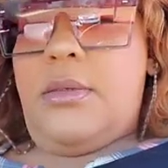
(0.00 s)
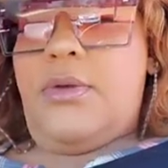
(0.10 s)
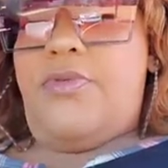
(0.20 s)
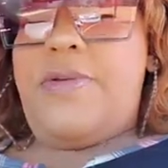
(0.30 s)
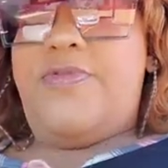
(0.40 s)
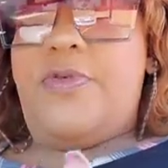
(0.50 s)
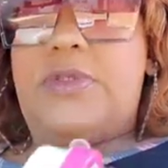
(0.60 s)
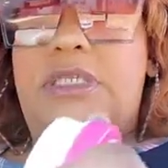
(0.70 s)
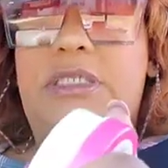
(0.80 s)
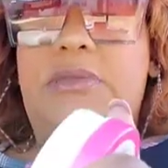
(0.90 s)
grapefruit
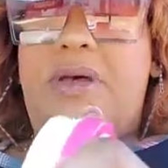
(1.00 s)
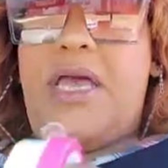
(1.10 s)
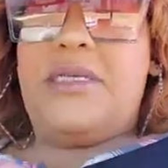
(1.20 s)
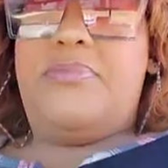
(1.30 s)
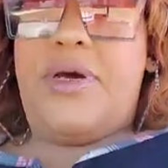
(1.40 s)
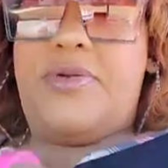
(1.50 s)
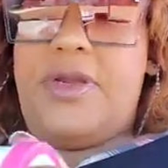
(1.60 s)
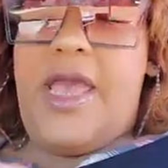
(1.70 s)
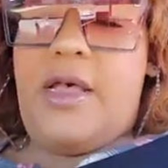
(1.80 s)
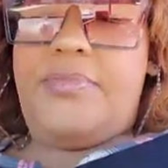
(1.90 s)
scented body butter
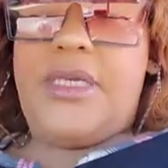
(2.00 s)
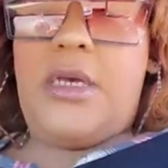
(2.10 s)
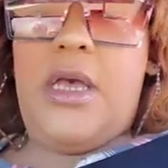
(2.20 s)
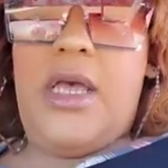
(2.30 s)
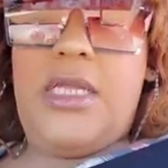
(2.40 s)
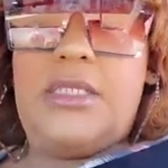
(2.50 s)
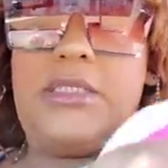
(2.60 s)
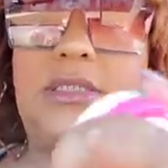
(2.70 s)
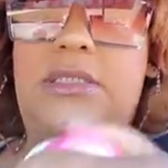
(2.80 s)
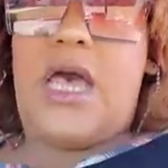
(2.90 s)
now, because
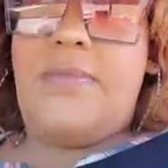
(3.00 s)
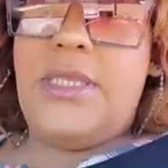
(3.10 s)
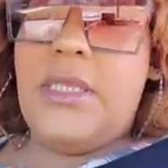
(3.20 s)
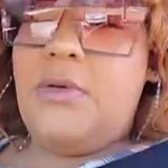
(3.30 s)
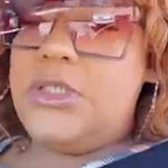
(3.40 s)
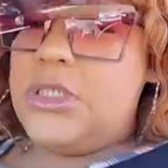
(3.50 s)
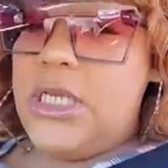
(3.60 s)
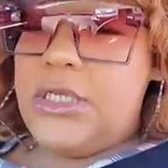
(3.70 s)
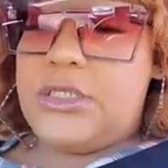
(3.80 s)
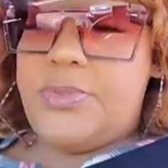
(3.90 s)
I'm a lotion
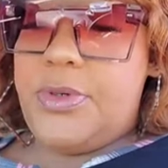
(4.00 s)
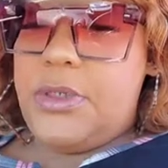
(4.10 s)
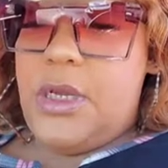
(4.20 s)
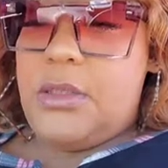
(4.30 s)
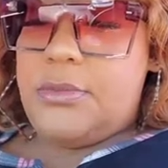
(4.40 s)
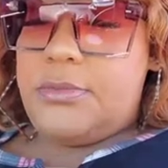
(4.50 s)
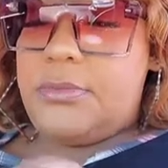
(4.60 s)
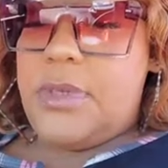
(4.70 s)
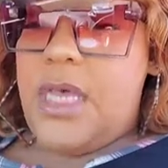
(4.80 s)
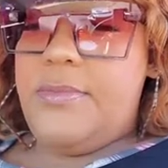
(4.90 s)
expert, y'all.
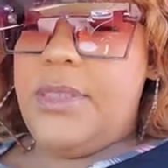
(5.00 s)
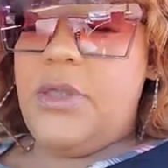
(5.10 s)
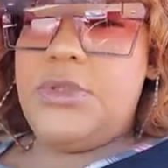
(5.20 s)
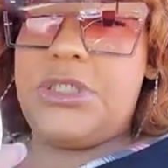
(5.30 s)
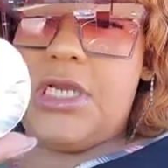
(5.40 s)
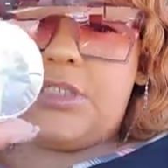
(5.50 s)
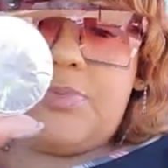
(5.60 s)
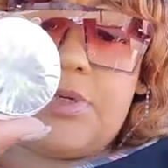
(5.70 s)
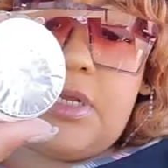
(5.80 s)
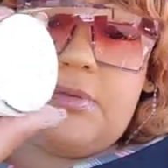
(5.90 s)
I am a lotion
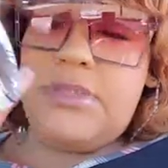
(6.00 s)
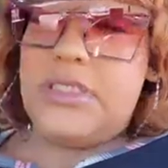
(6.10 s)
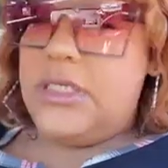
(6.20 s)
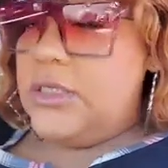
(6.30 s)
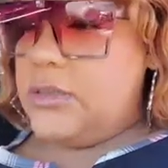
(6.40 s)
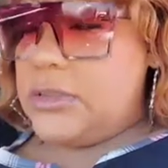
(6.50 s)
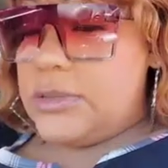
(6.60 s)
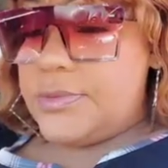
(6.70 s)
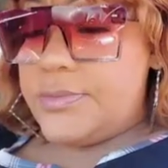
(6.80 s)
expert. It comes sealed.